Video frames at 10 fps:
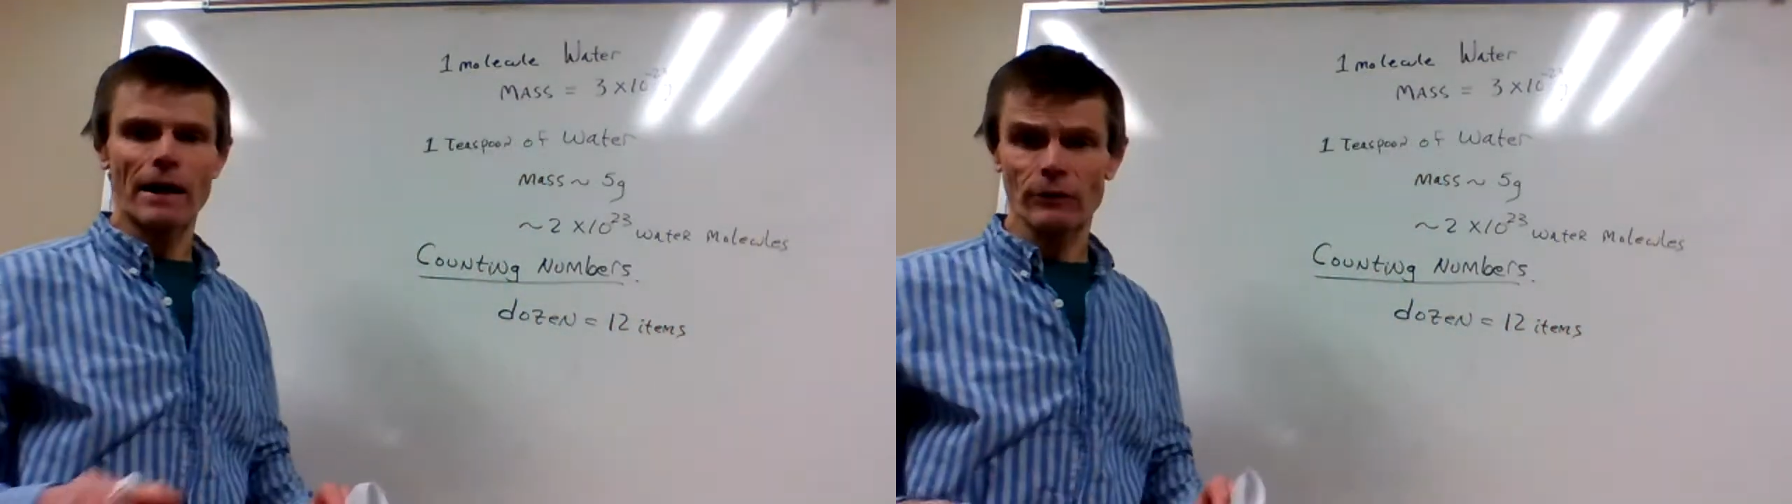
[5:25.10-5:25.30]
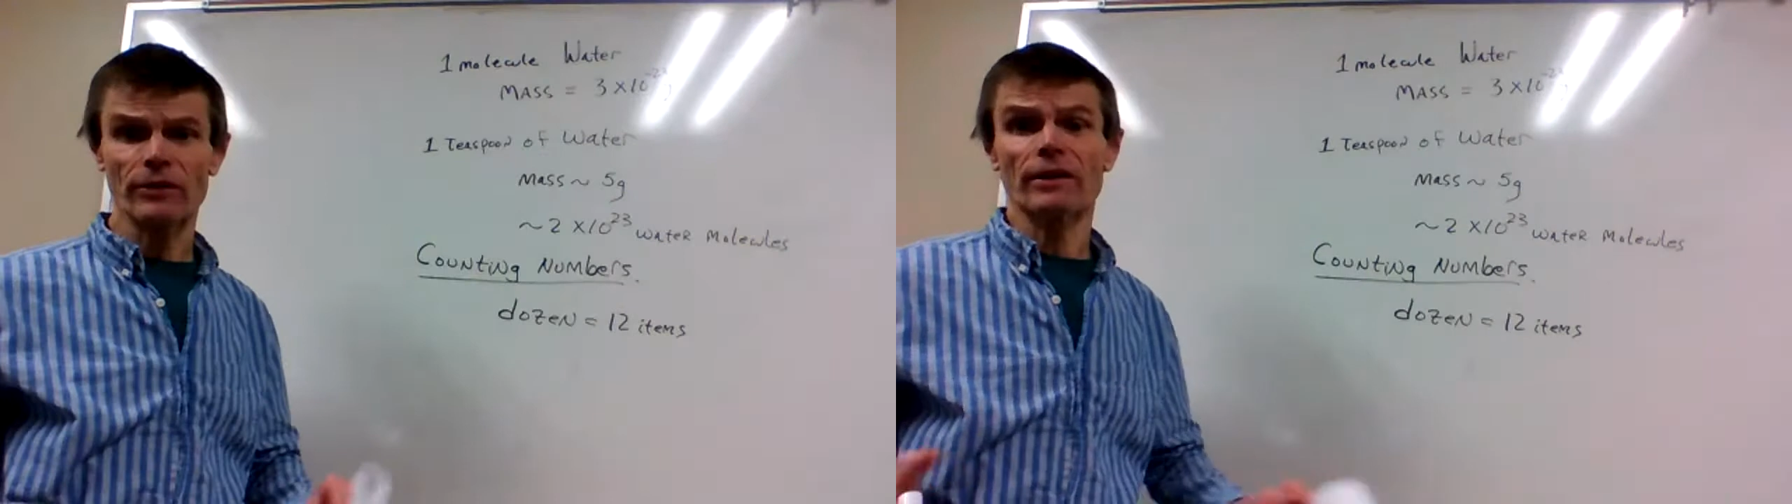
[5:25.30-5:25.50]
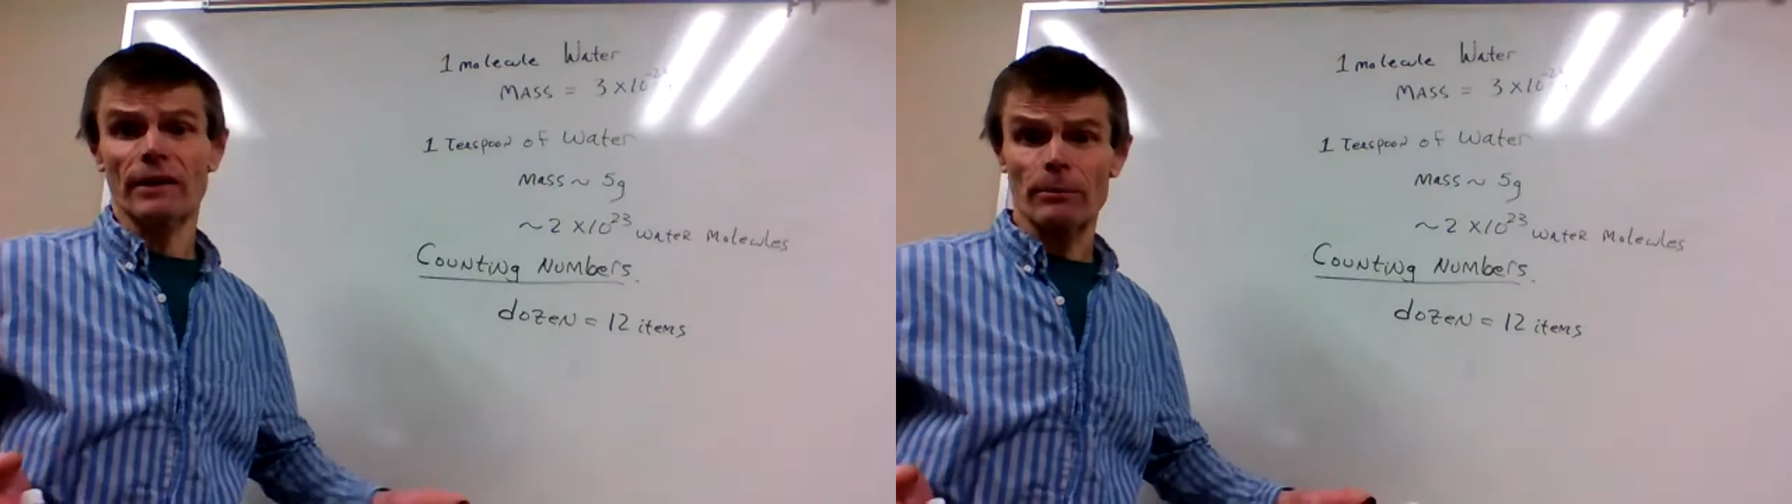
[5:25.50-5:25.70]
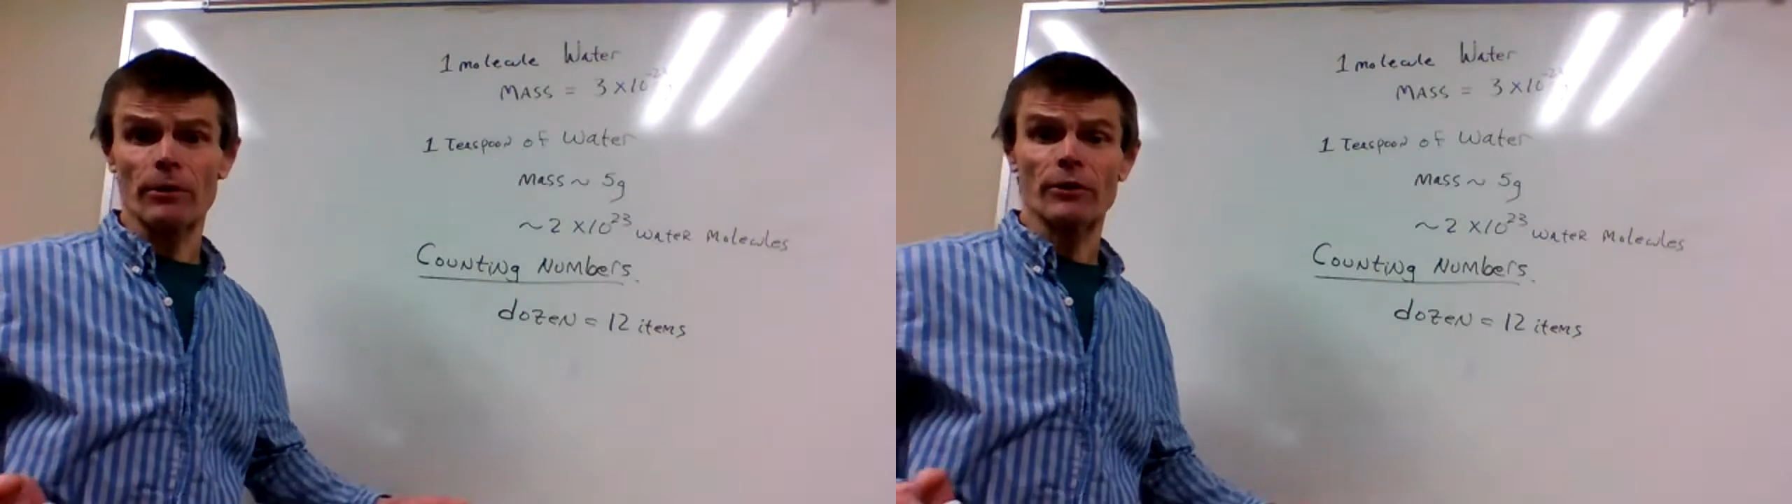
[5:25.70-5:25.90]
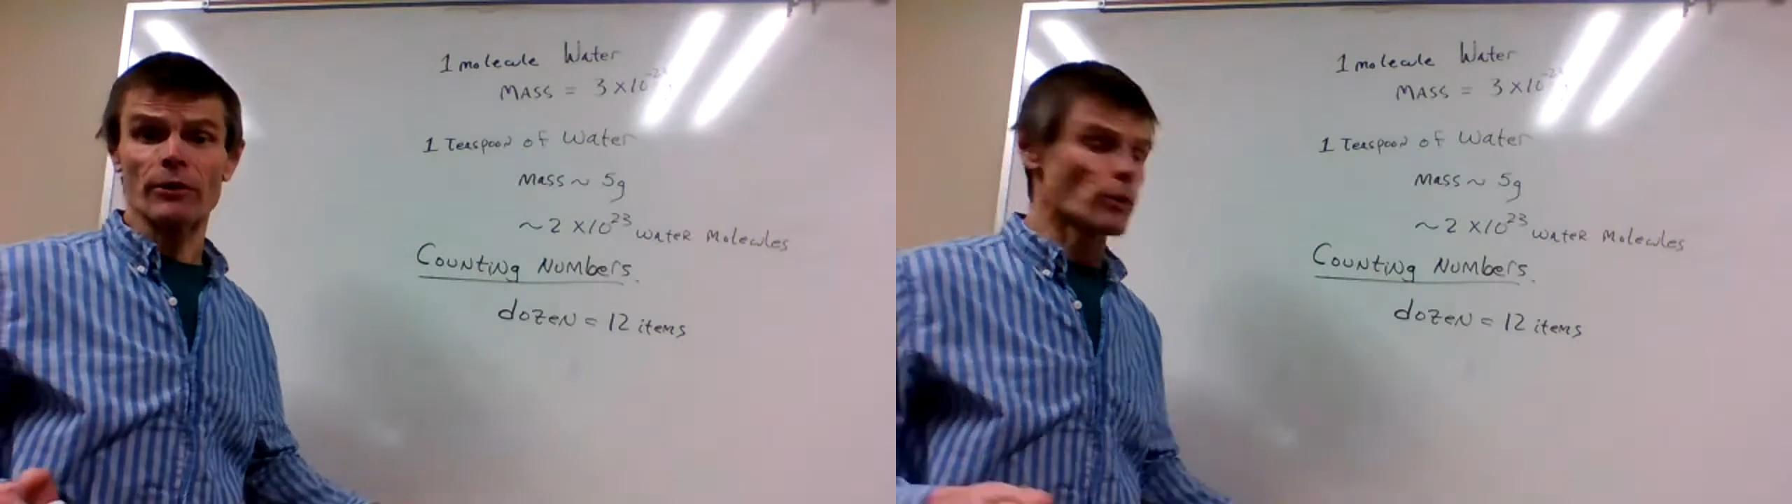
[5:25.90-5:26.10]
counting
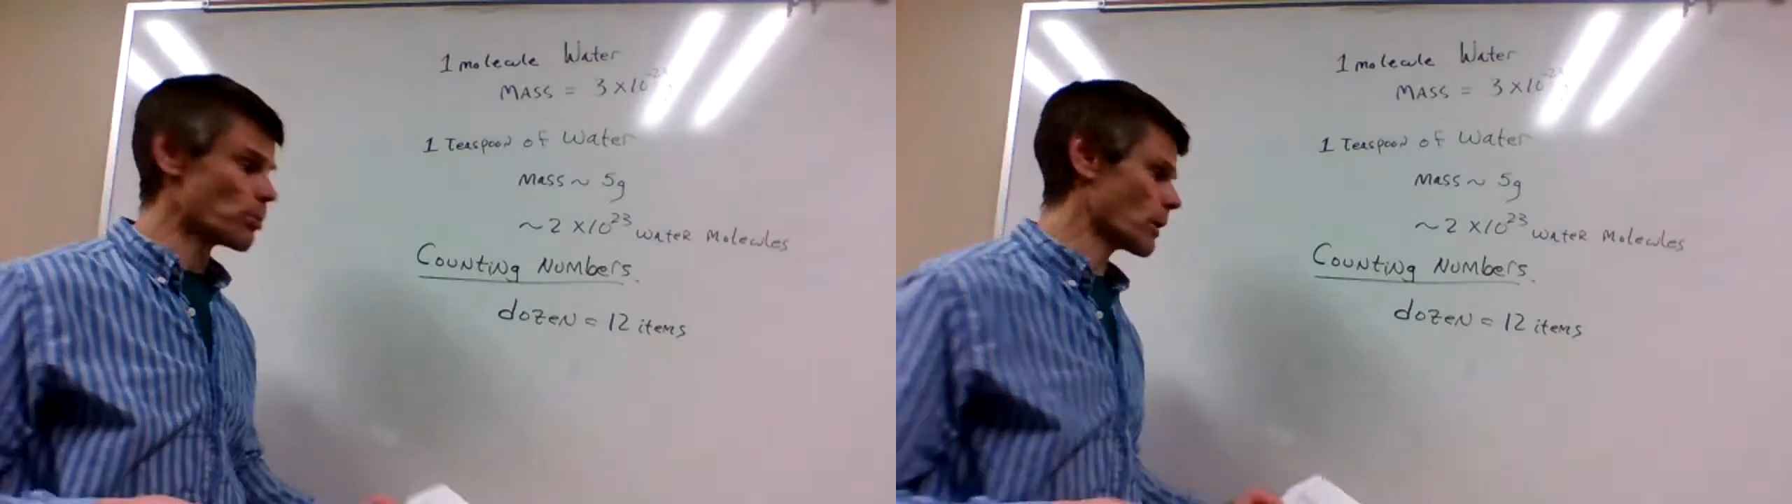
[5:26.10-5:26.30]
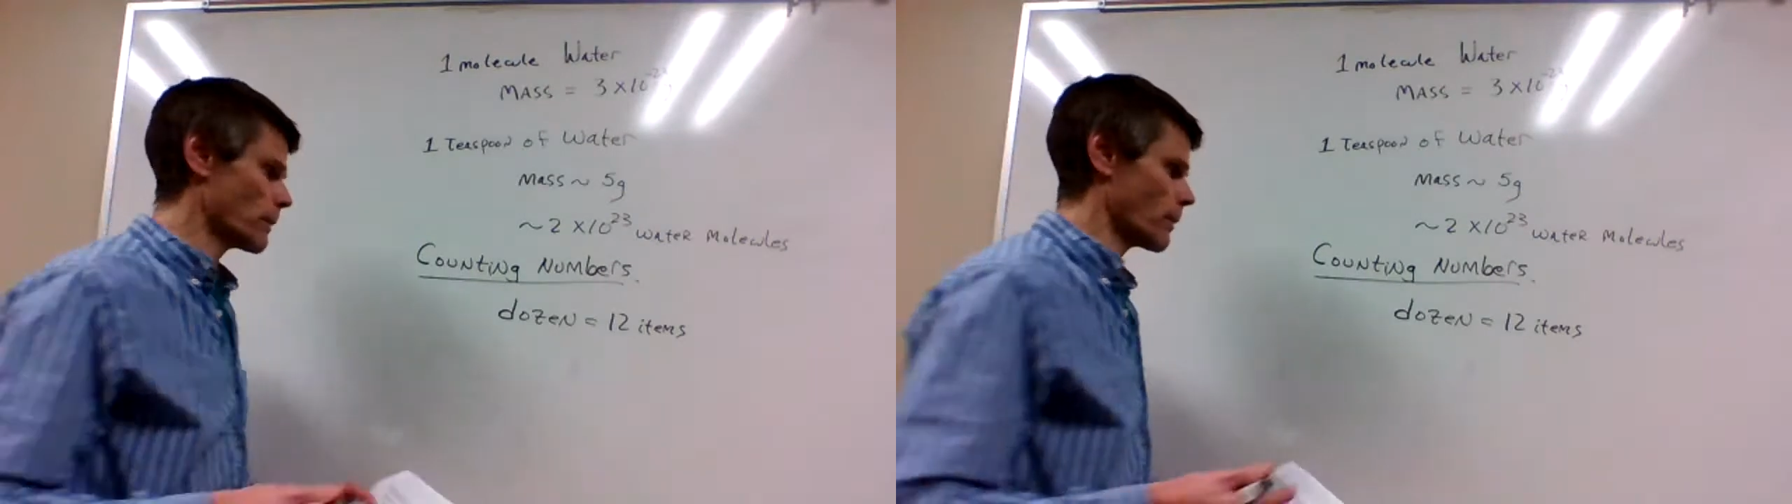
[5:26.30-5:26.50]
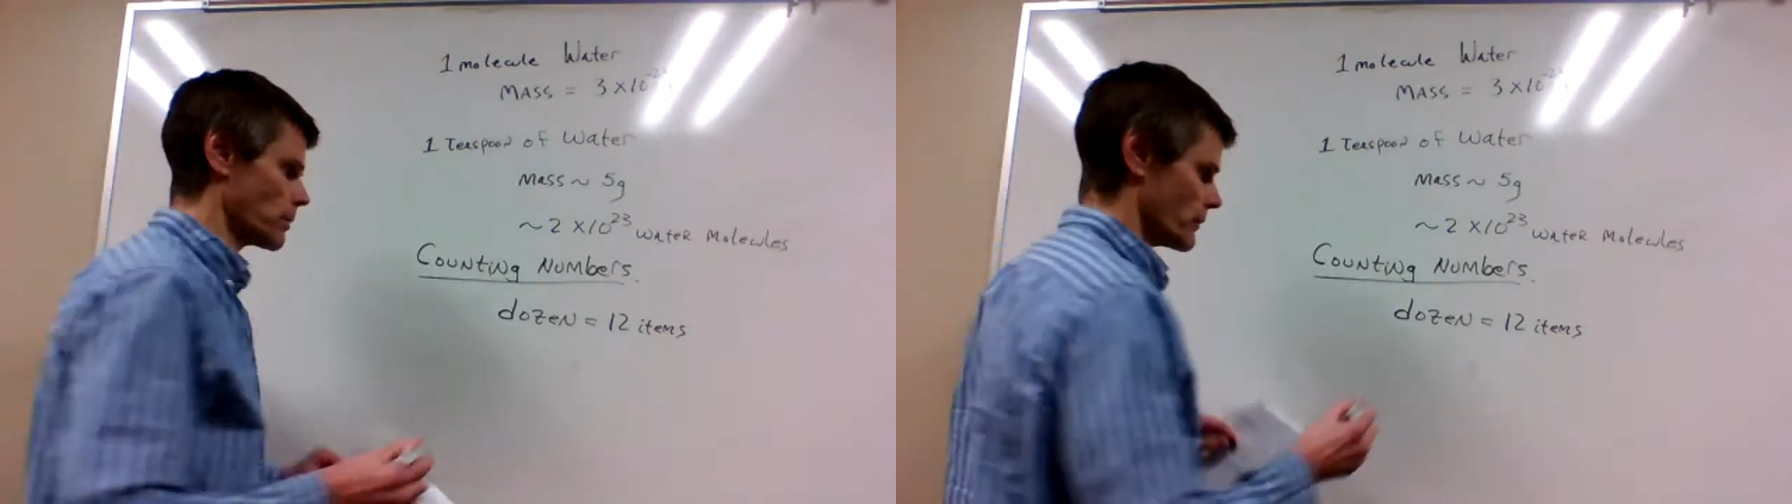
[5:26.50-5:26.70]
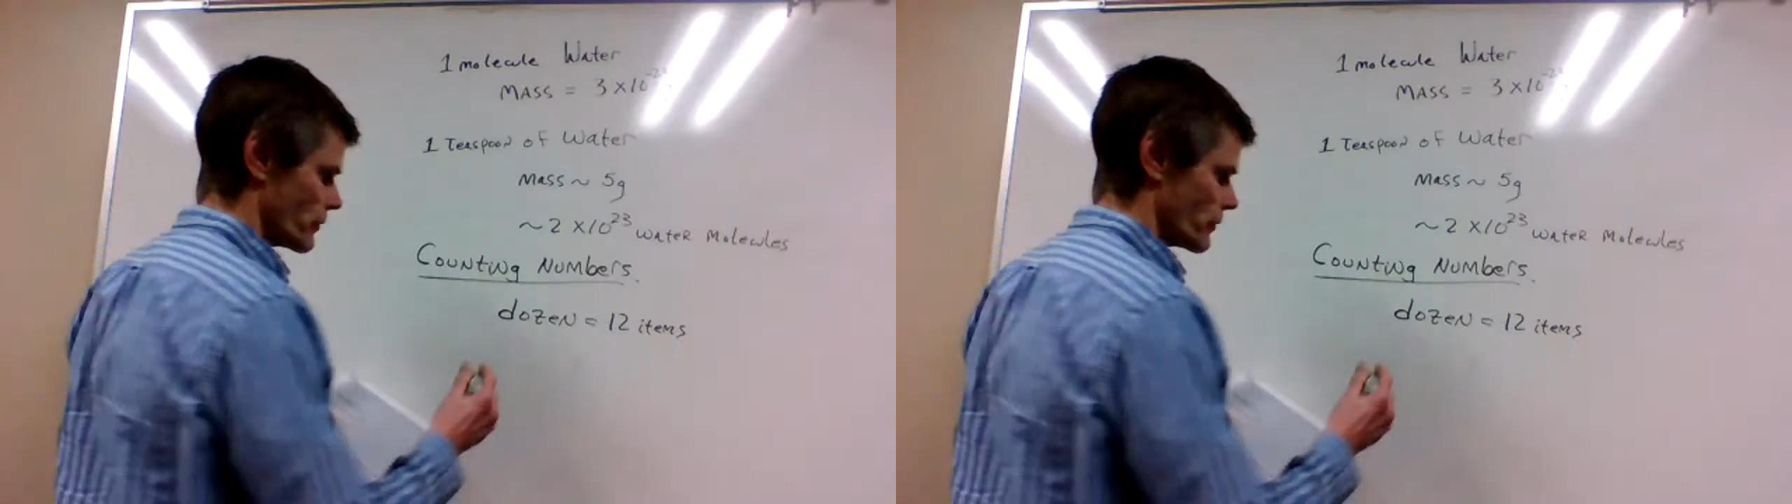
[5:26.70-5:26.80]
number that we're probably